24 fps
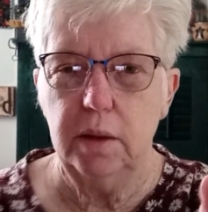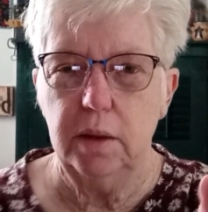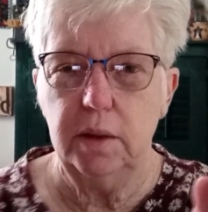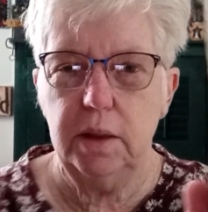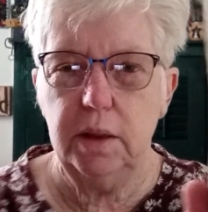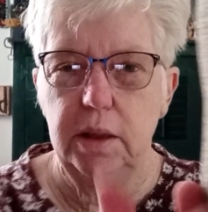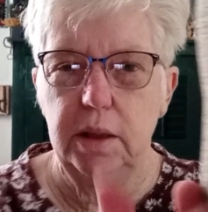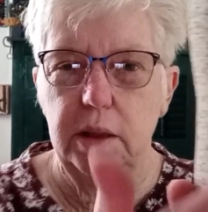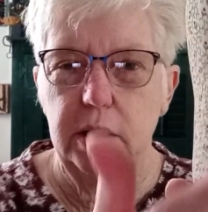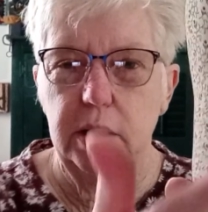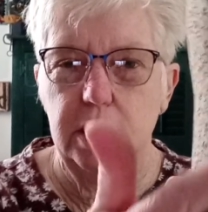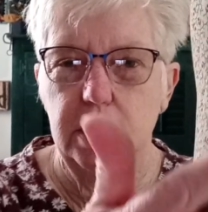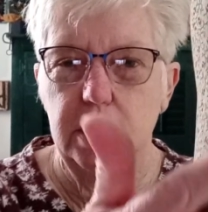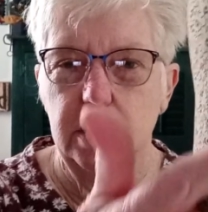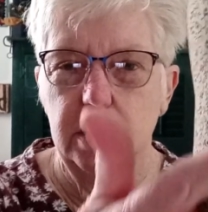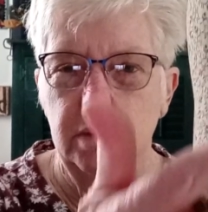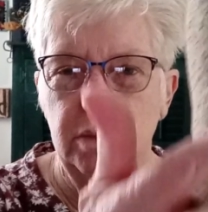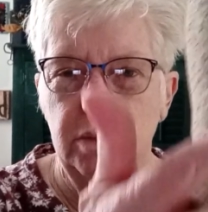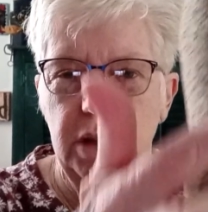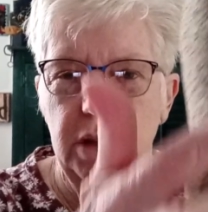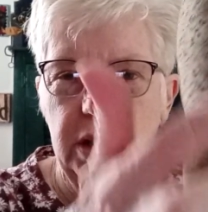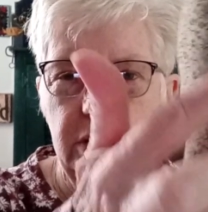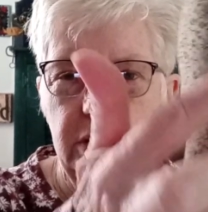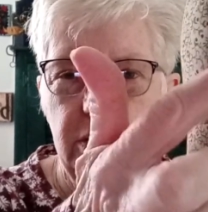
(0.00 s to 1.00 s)
The
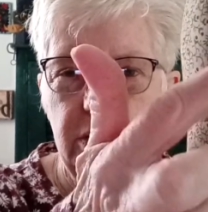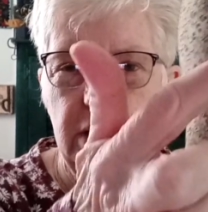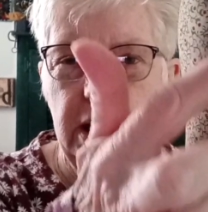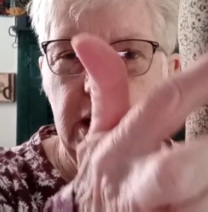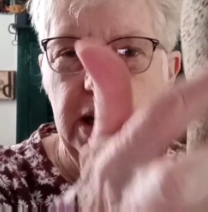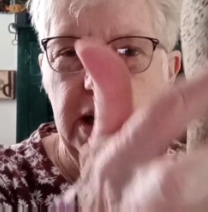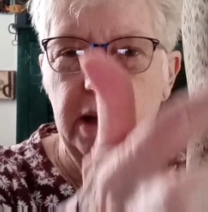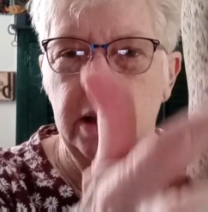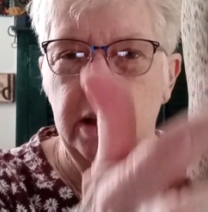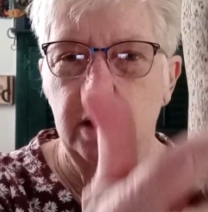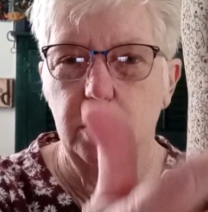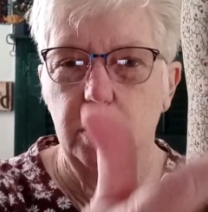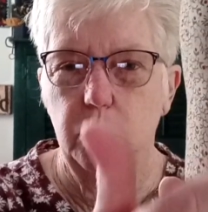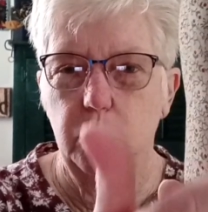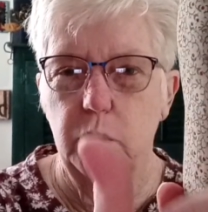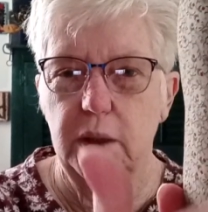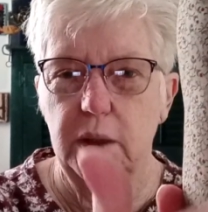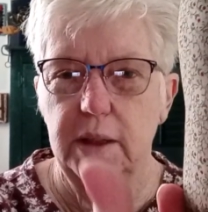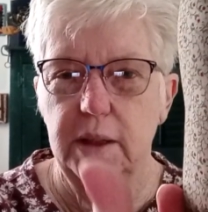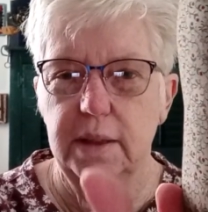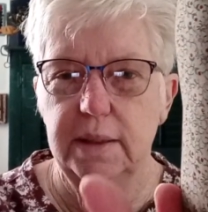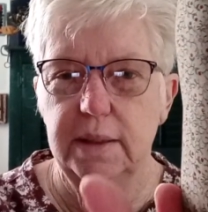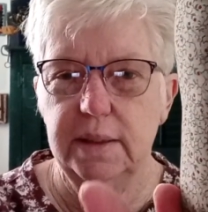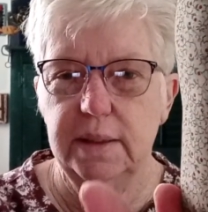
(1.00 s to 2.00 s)
Rick Rack
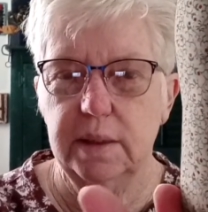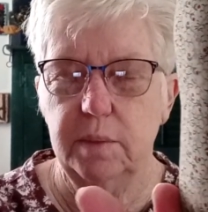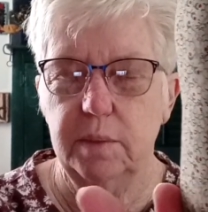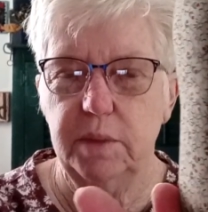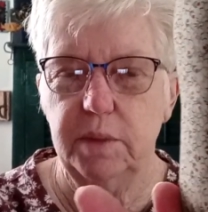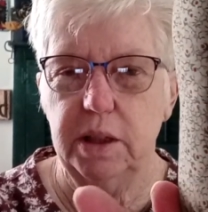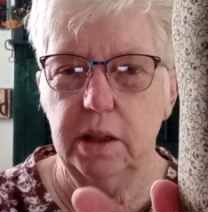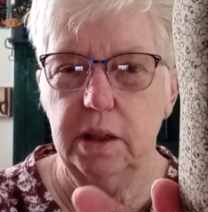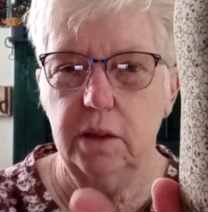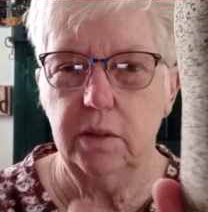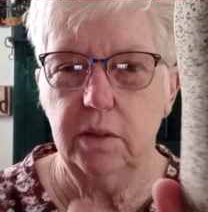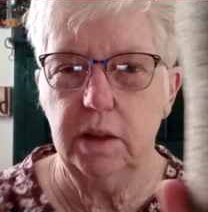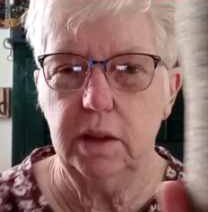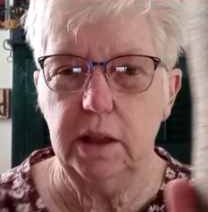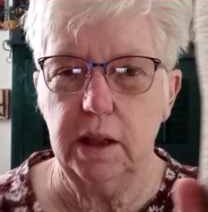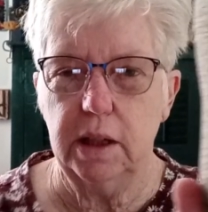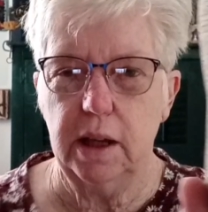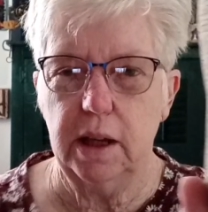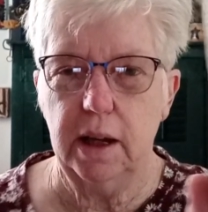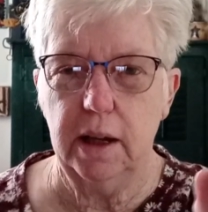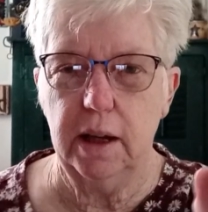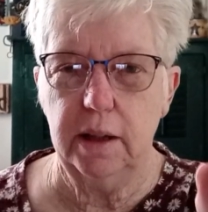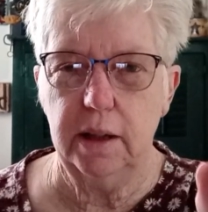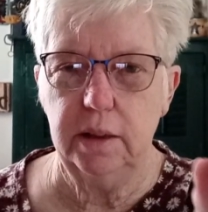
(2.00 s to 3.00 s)
was something I already
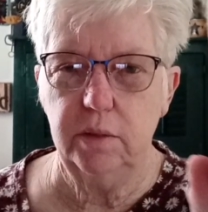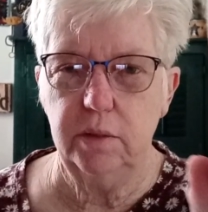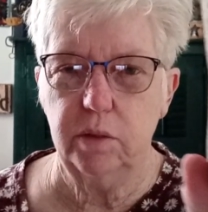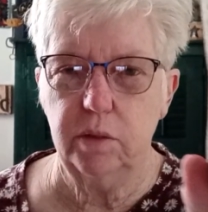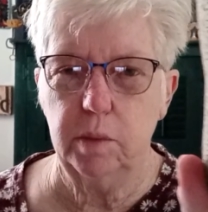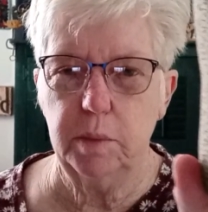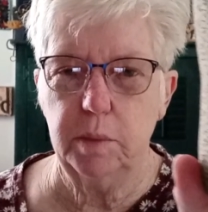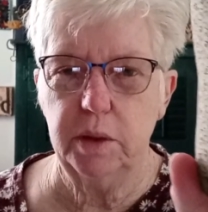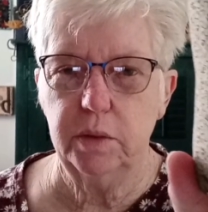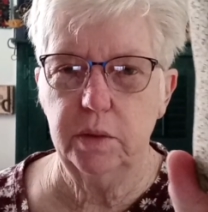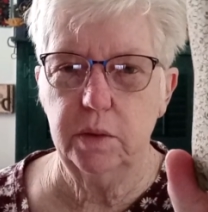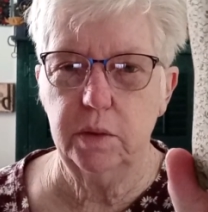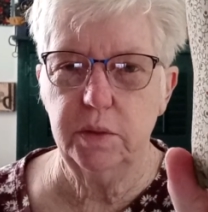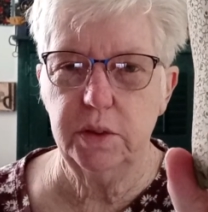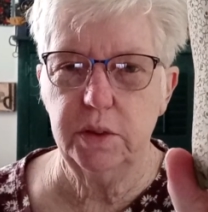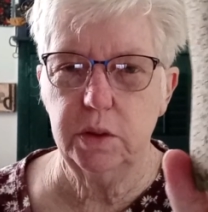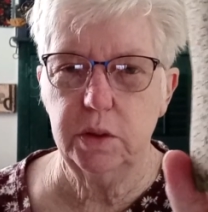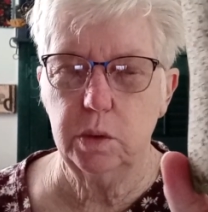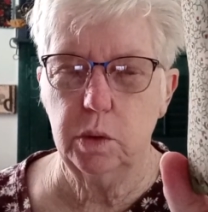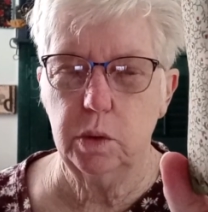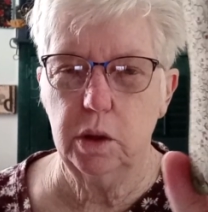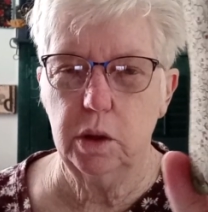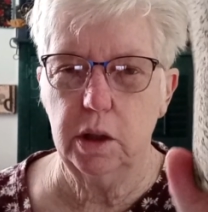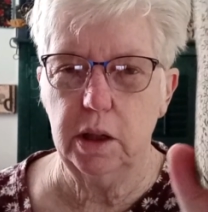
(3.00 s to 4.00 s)
had from a thrift
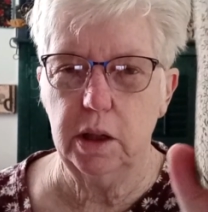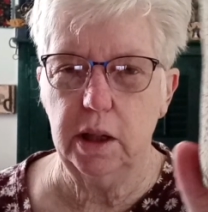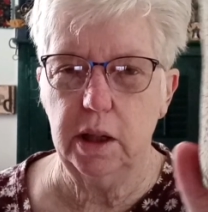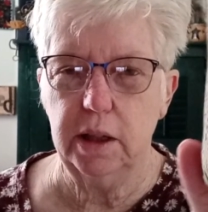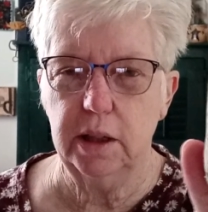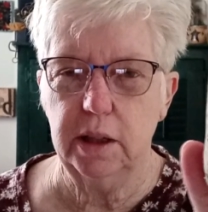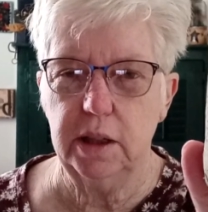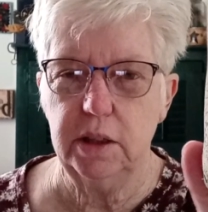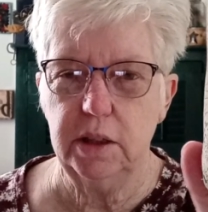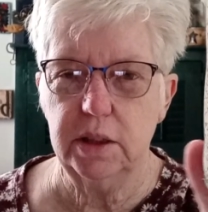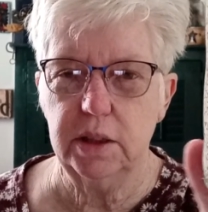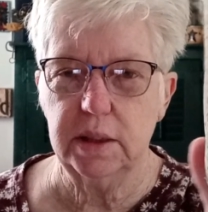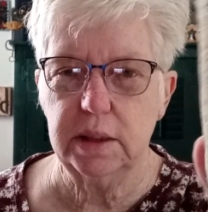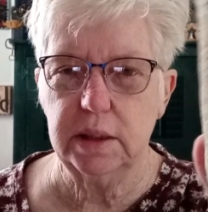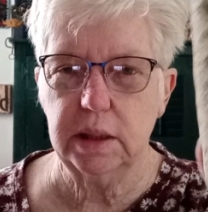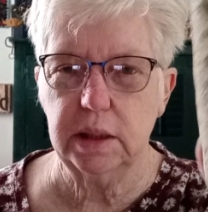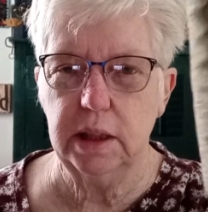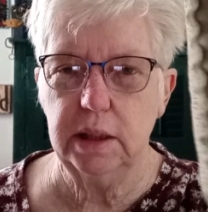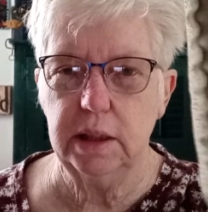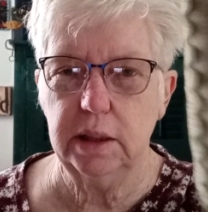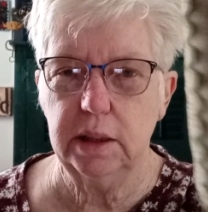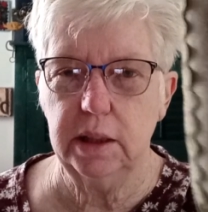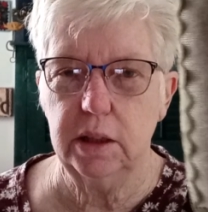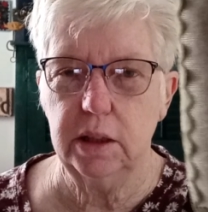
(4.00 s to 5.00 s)
store, and I just
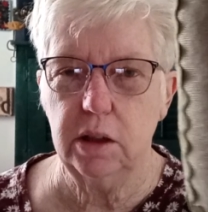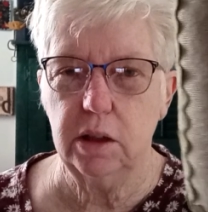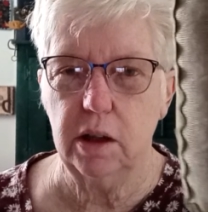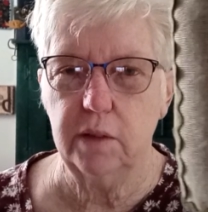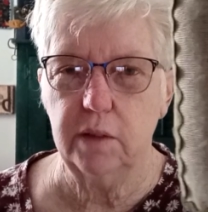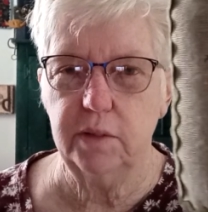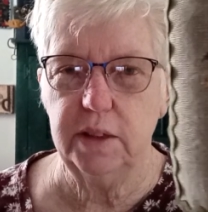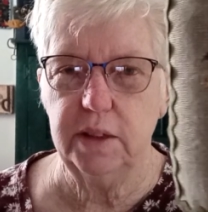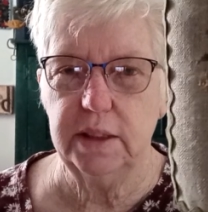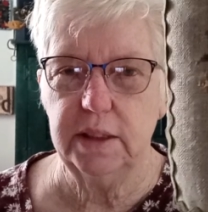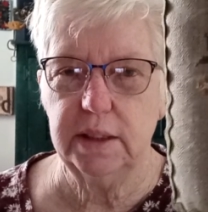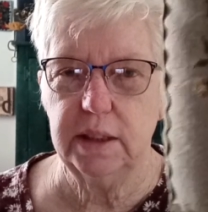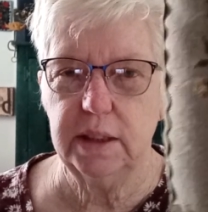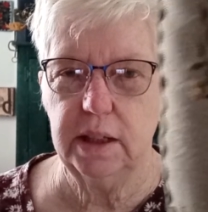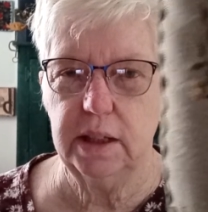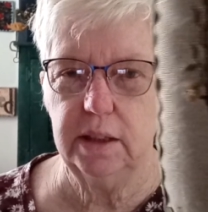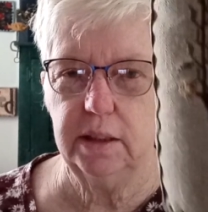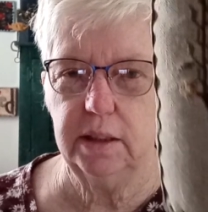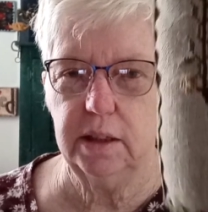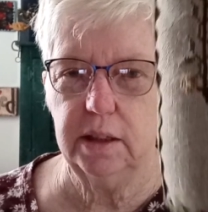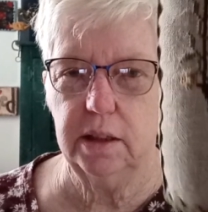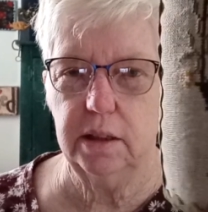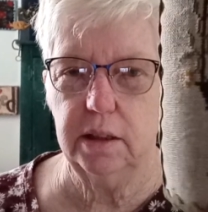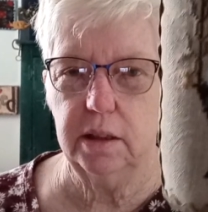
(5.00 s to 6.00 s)
lightly coffee
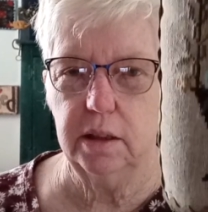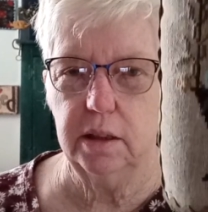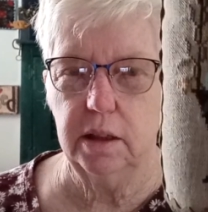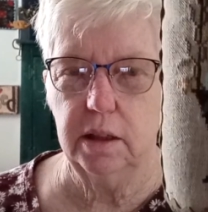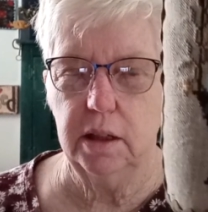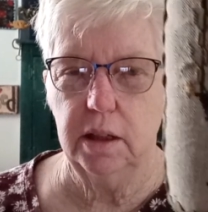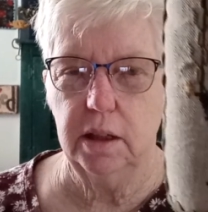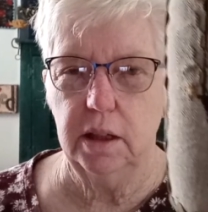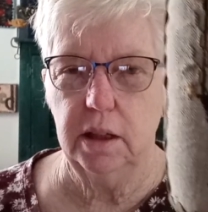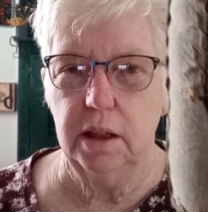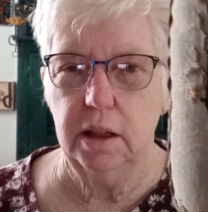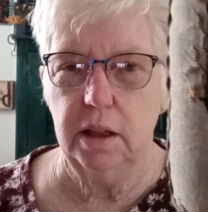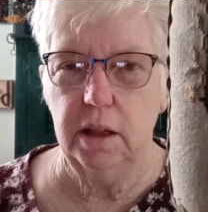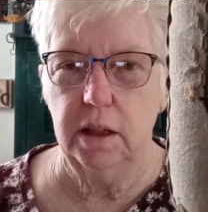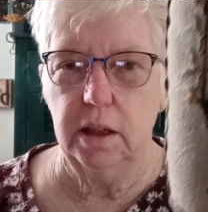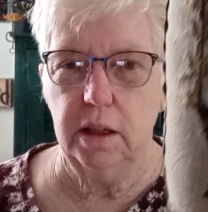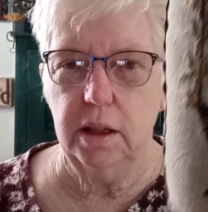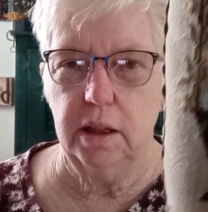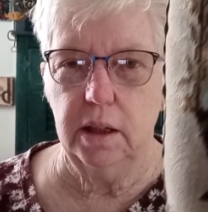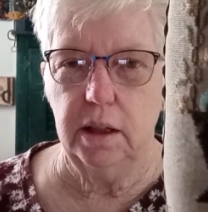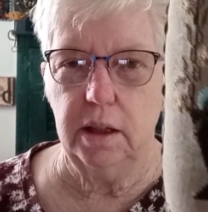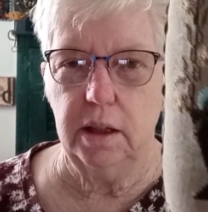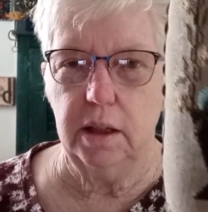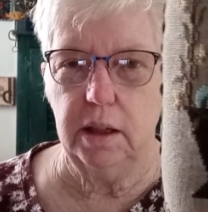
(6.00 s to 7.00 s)
stained it.
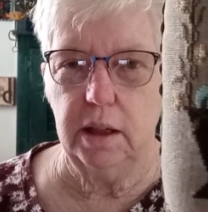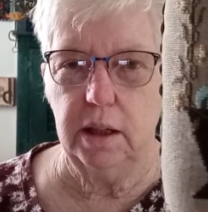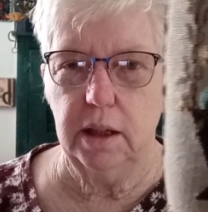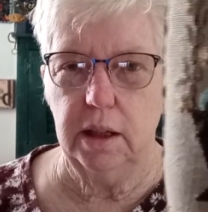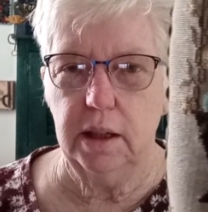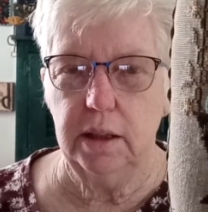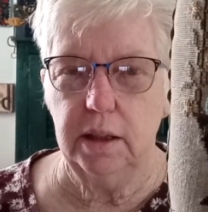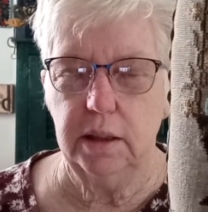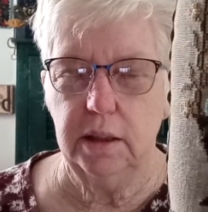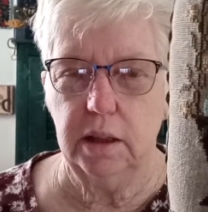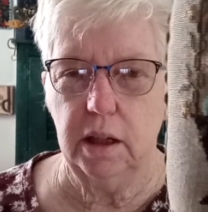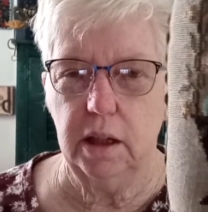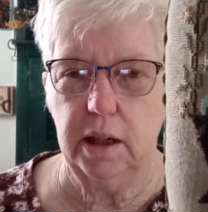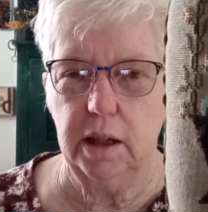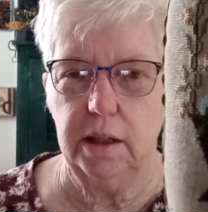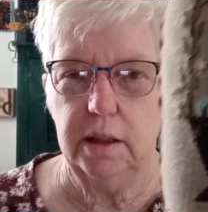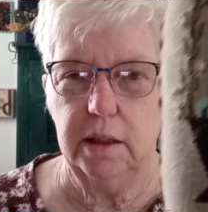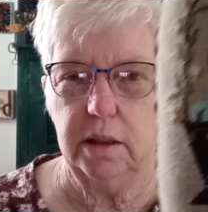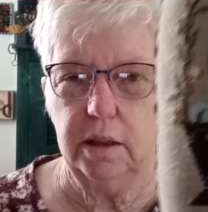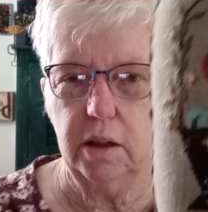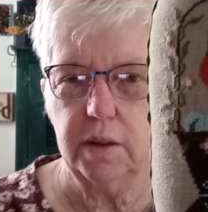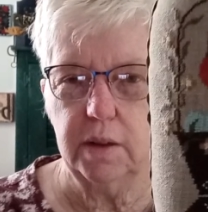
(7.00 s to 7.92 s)
And I